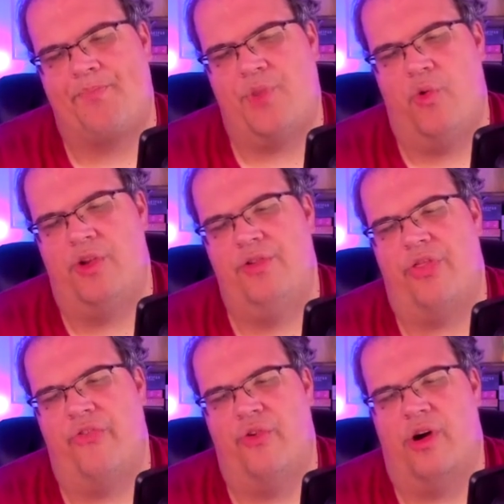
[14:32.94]
When you
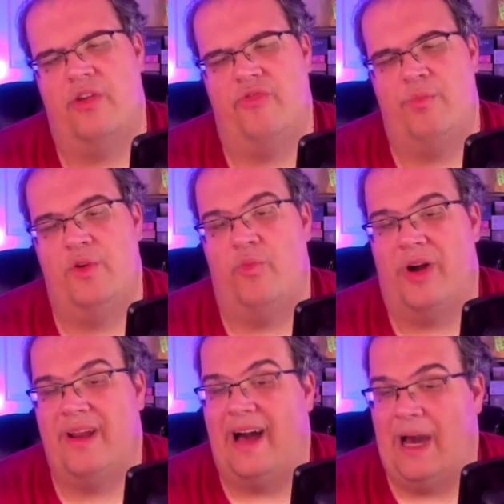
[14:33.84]
thwart, remove
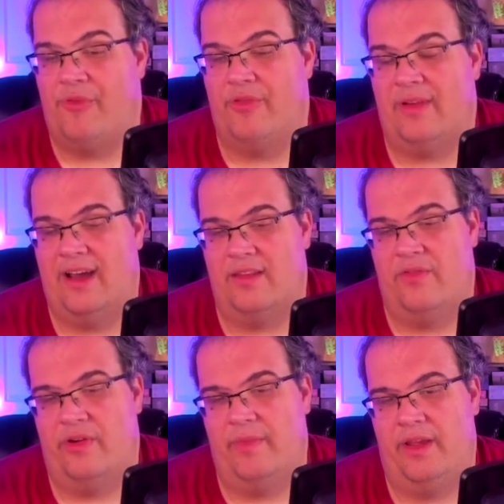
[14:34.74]
1 operative counter
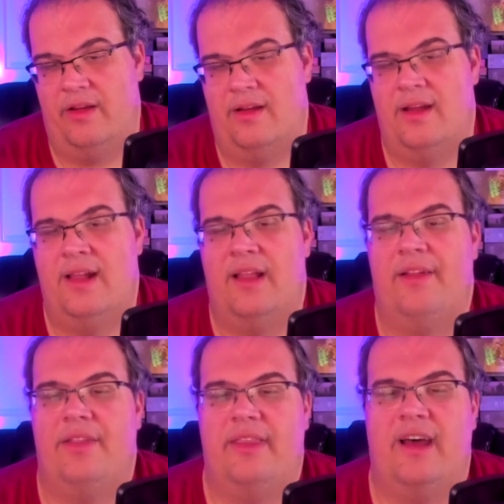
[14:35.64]
from here.
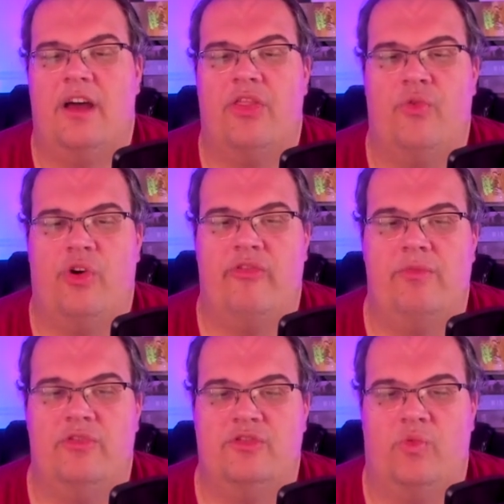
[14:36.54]
That thwart
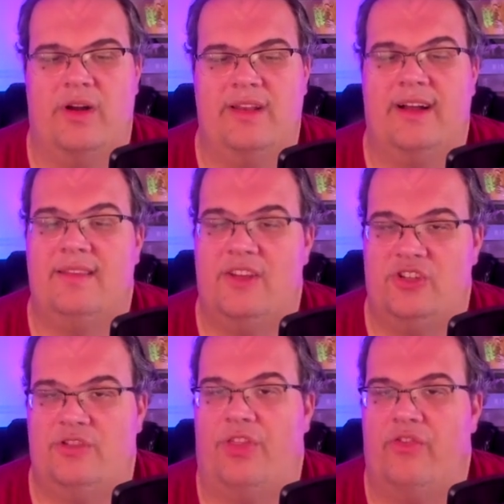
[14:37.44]
removes 1
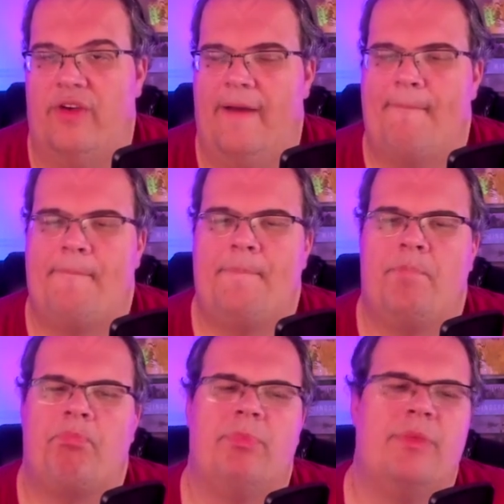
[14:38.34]
additional threat.
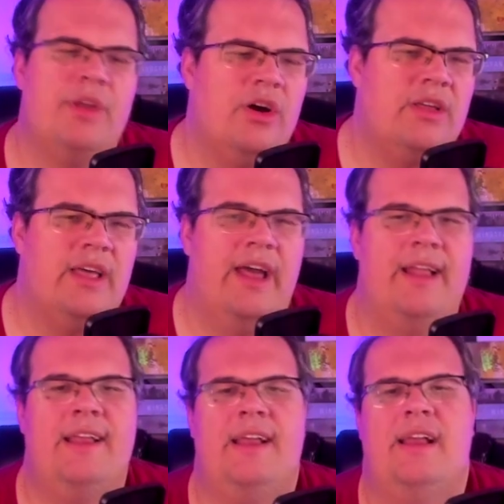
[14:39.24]

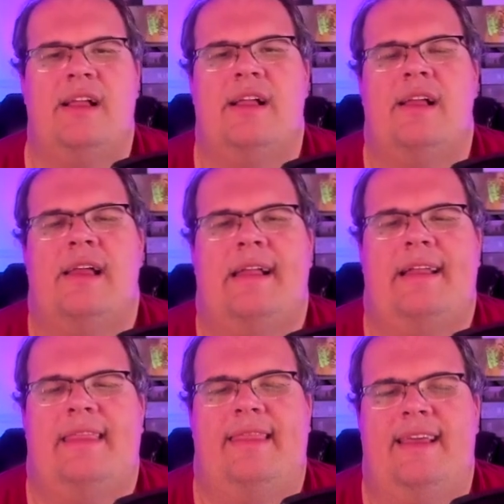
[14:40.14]
Okay.
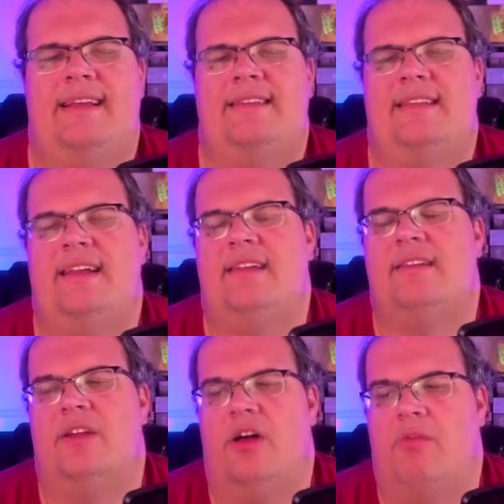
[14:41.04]
This is